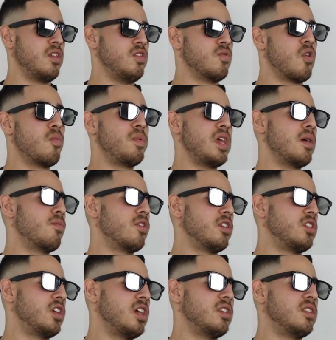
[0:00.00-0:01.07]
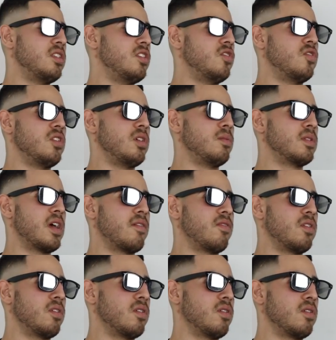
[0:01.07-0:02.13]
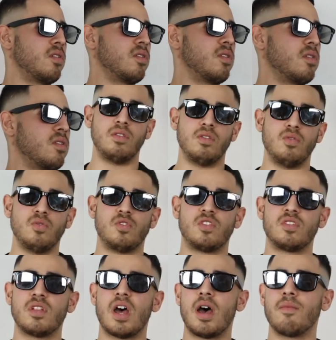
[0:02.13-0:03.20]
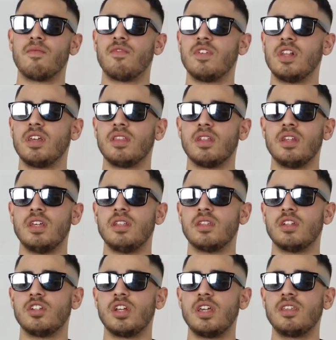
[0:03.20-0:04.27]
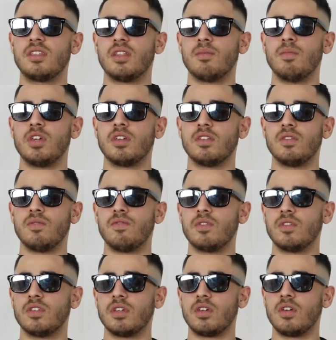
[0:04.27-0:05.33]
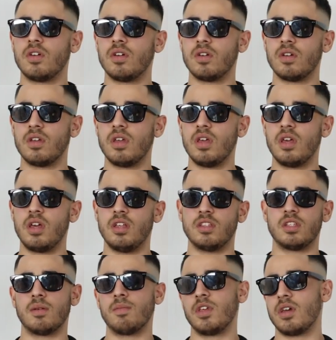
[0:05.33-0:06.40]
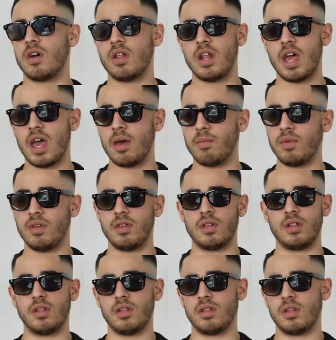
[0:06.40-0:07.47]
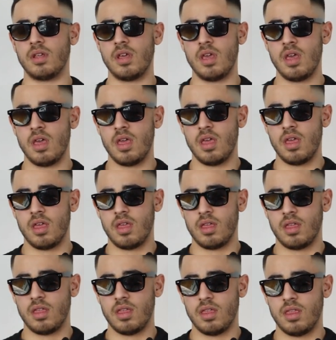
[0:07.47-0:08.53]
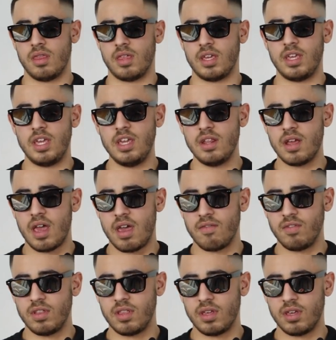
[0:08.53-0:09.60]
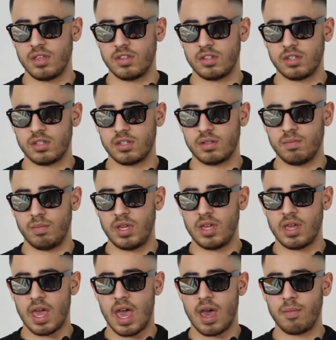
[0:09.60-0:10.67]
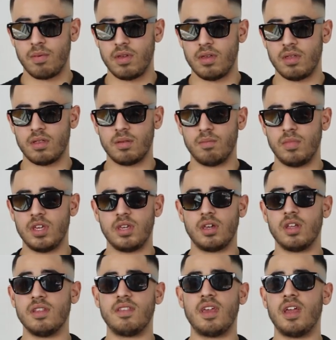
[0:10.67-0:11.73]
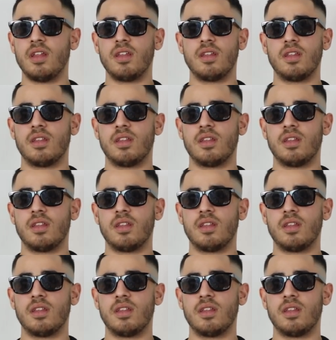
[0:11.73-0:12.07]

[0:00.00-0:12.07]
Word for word: you won't be able to chase these dreams after you stop feeling the need to chase them because you feel secure and something unhappy. And the key to everything is just being happy, being content.